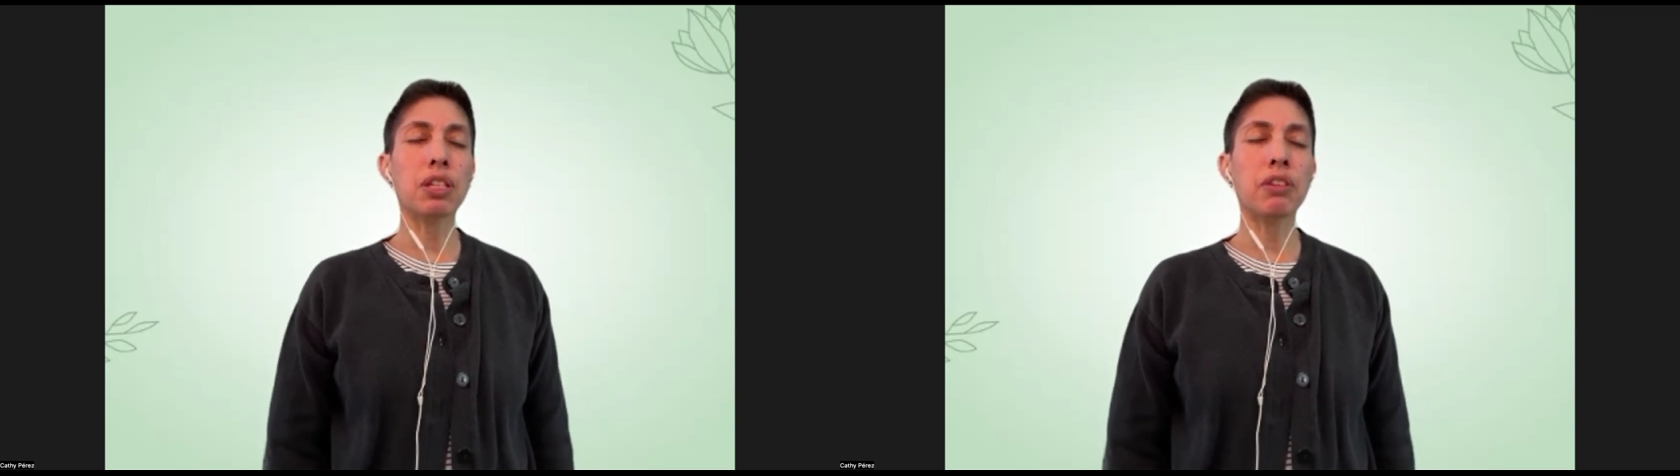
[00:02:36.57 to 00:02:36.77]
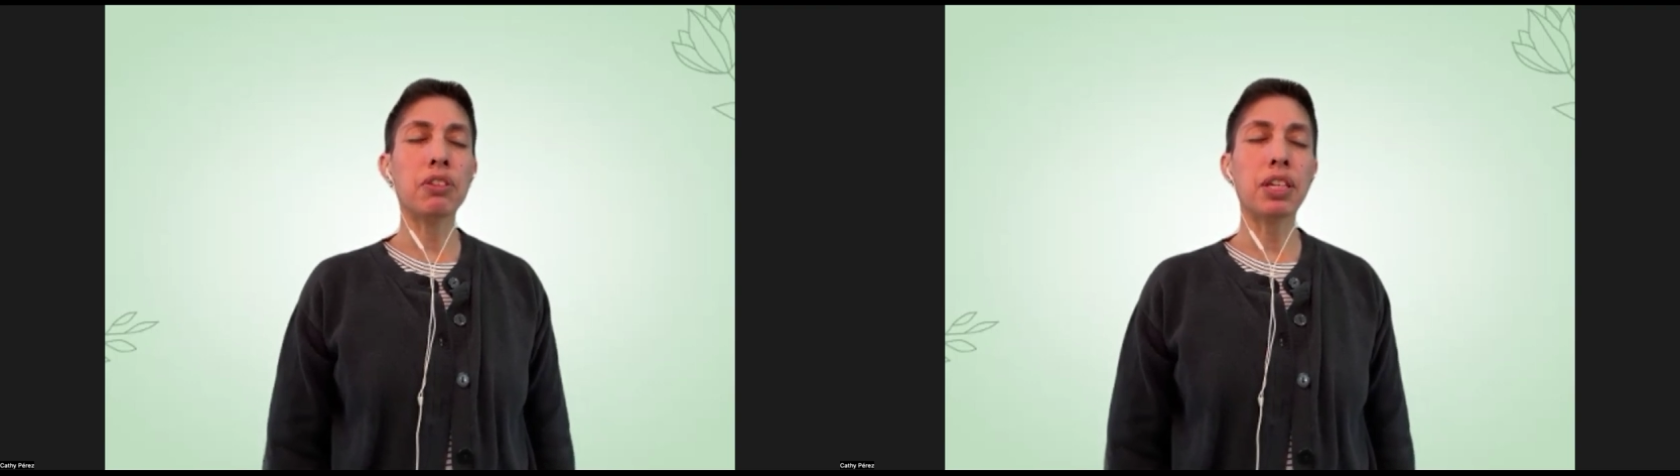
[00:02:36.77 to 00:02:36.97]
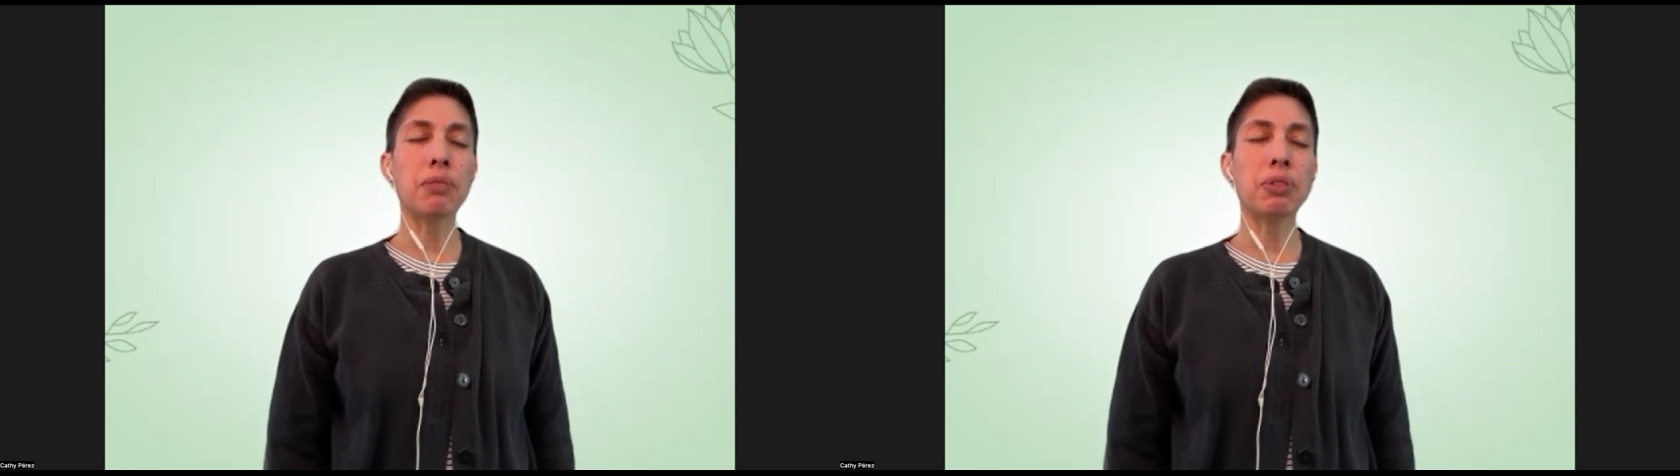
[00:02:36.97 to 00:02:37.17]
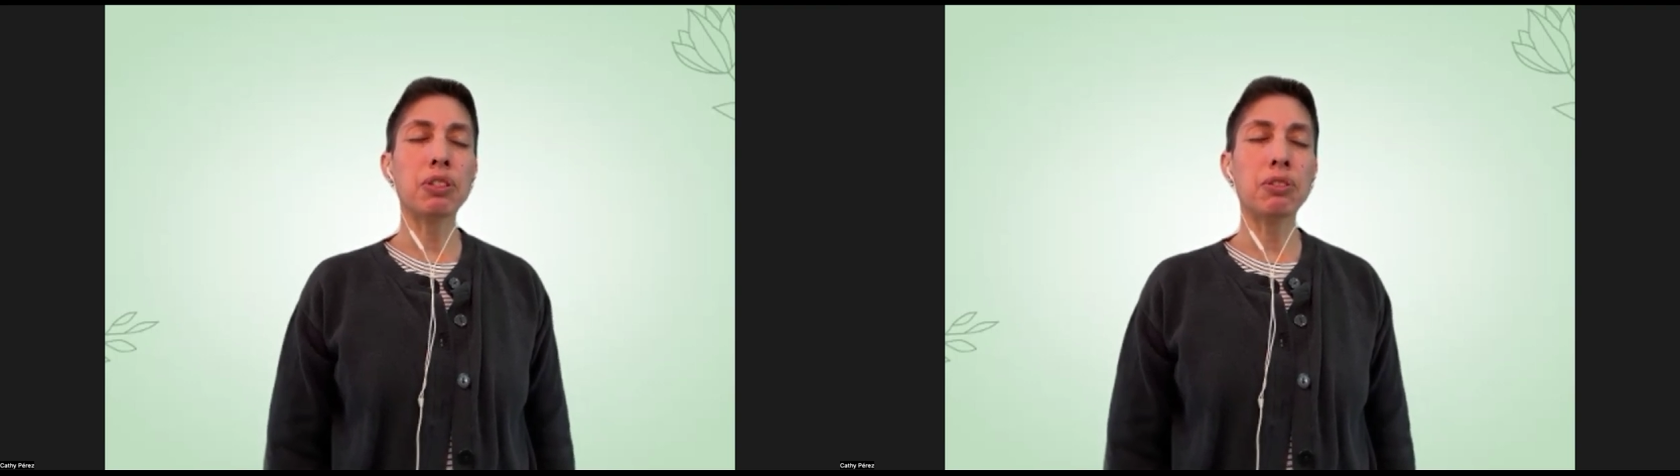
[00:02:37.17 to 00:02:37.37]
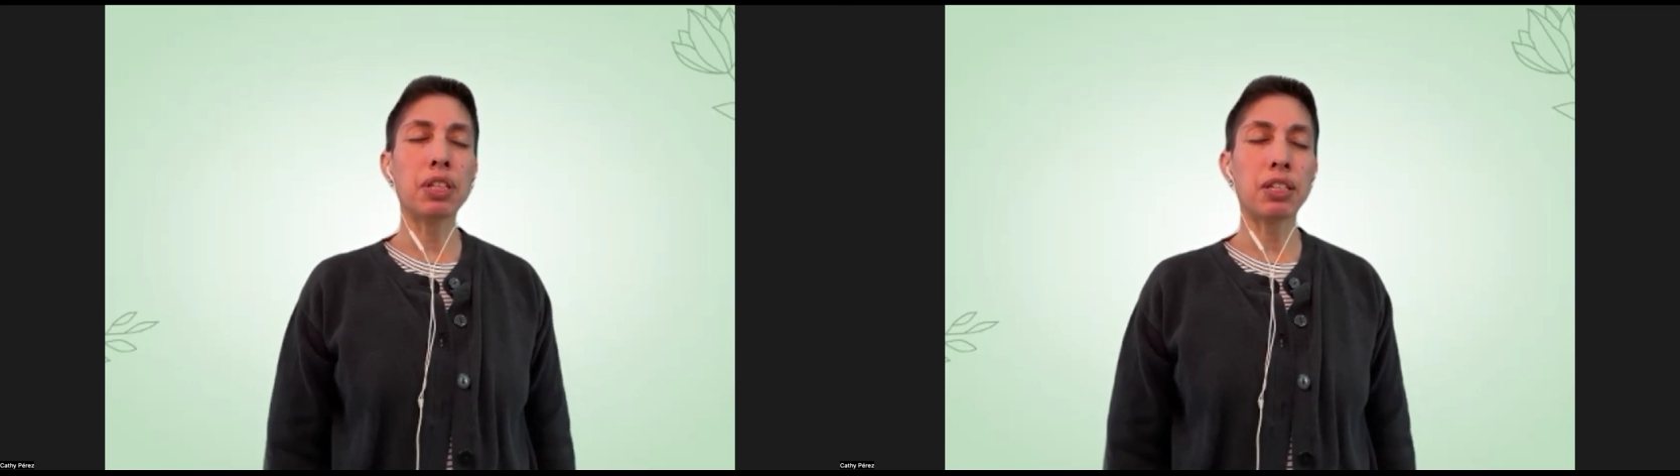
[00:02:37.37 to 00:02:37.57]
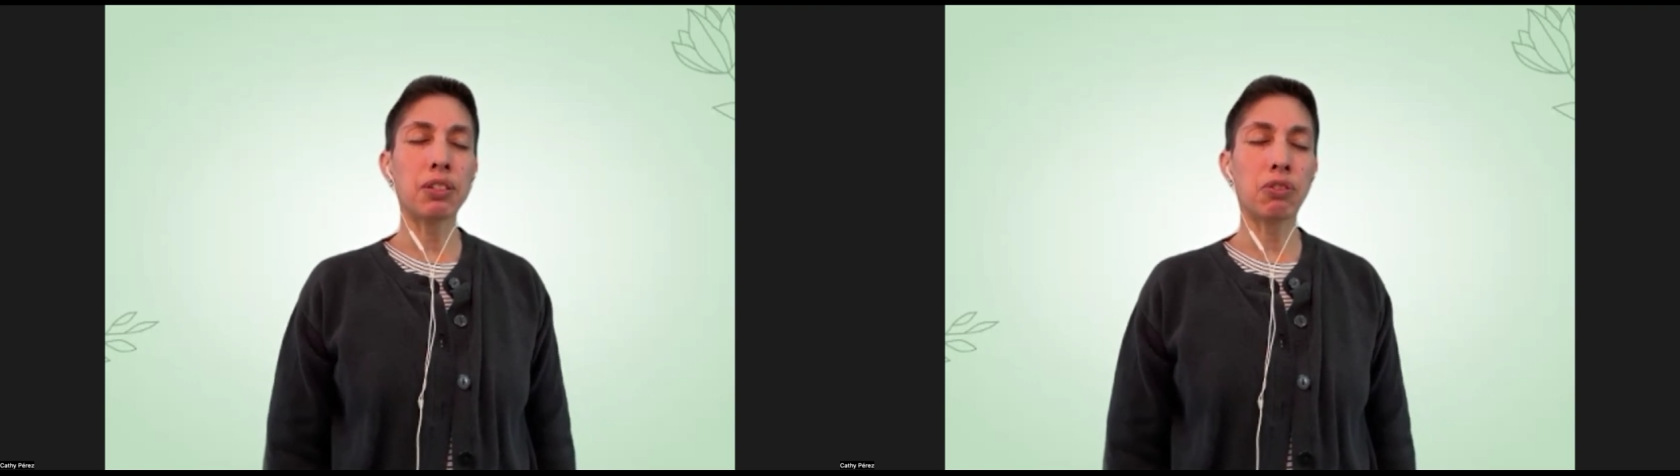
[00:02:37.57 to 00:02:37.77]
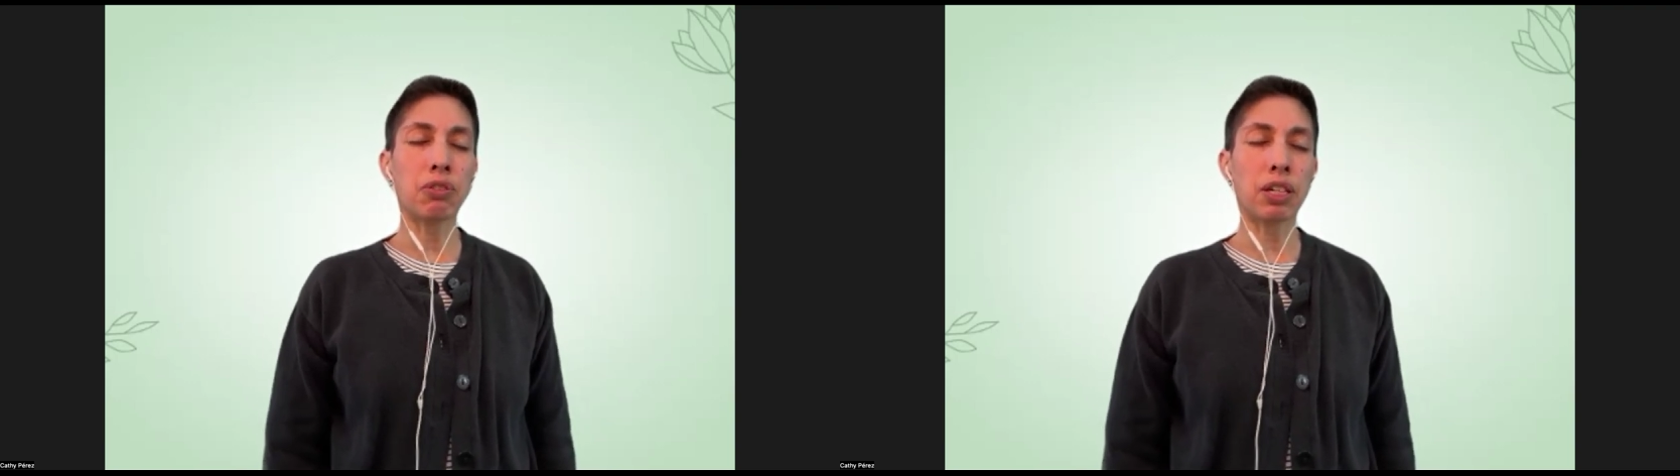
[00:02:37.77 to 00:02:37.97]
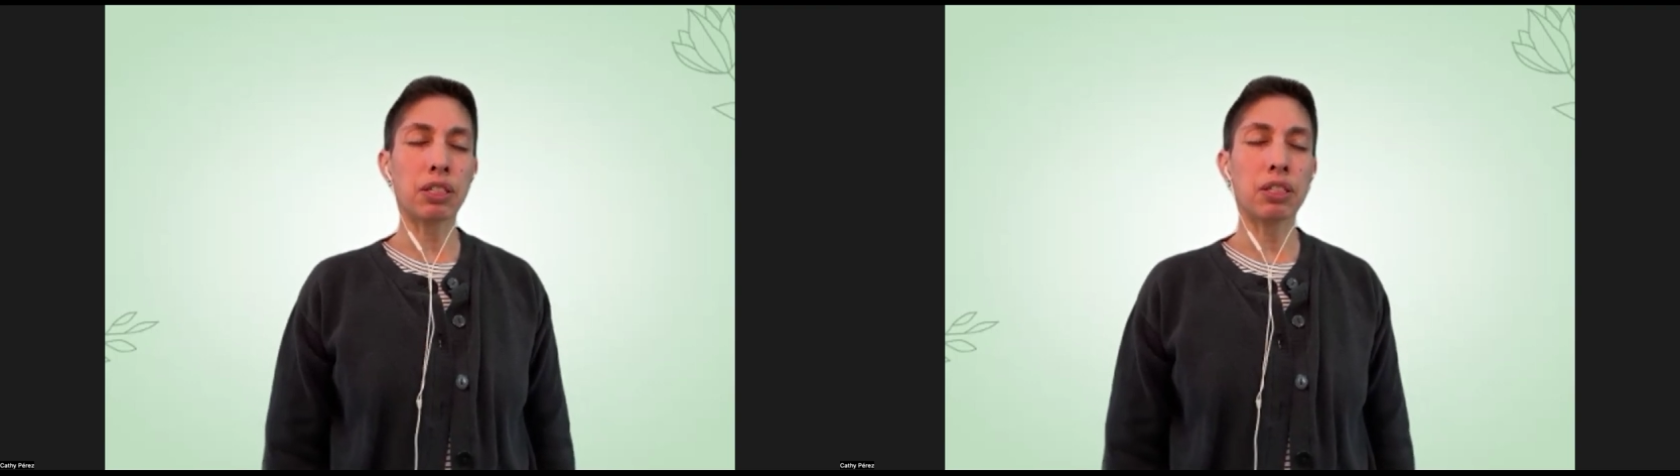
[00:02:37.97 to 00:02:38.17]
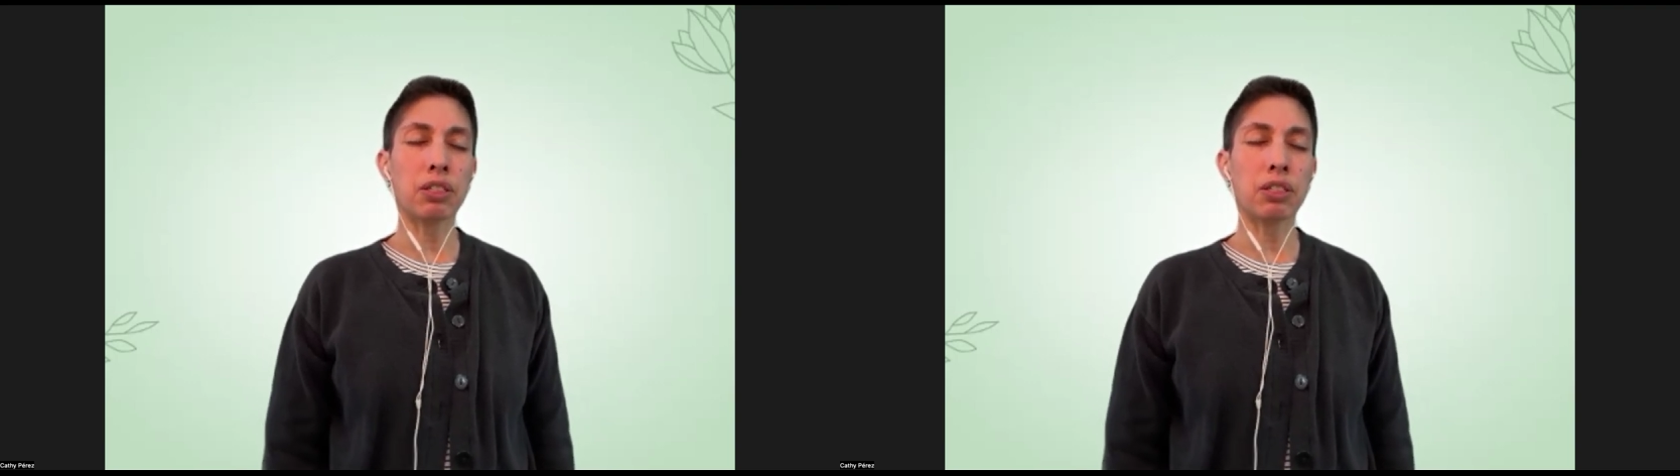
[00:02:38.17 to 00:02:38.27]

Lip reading: every time you do get distracted,